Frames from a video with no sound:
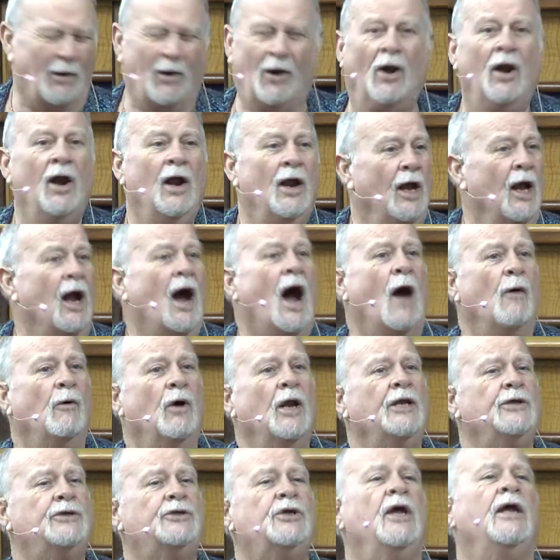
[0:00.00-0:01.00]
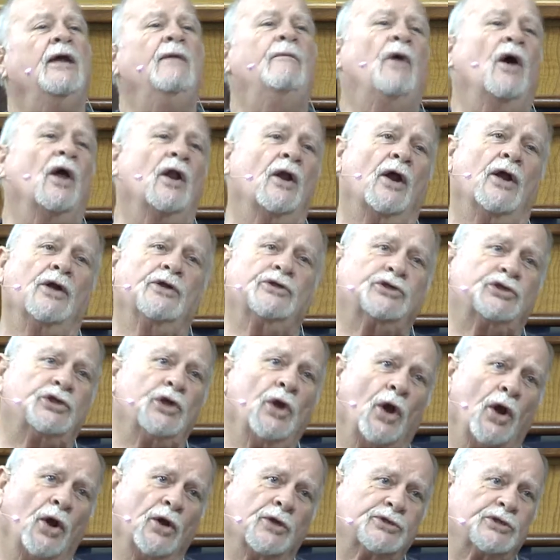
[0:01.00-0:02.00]
Or, I want to tell you about our
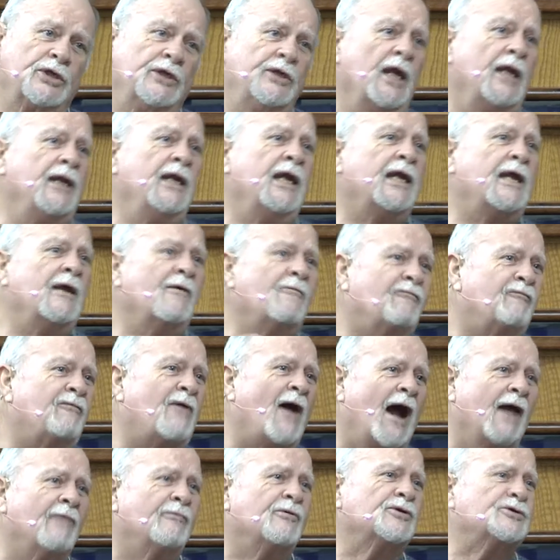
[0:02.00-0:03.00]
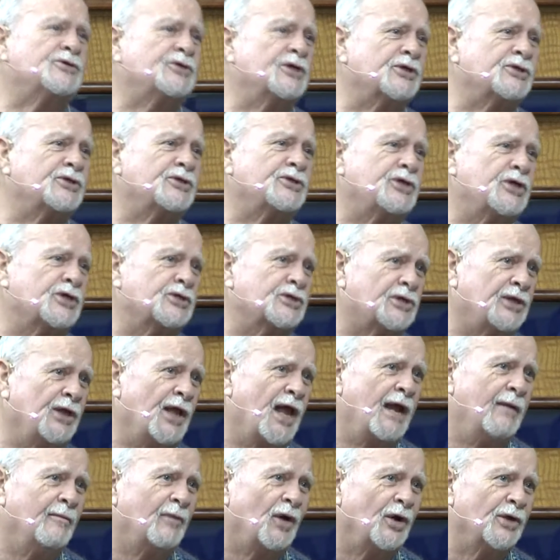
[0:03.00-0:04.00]
church, and then they give five or six
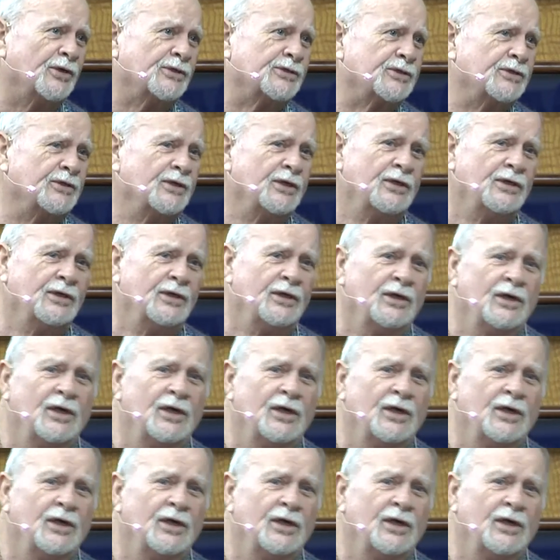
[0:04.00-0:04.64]
disclaimers.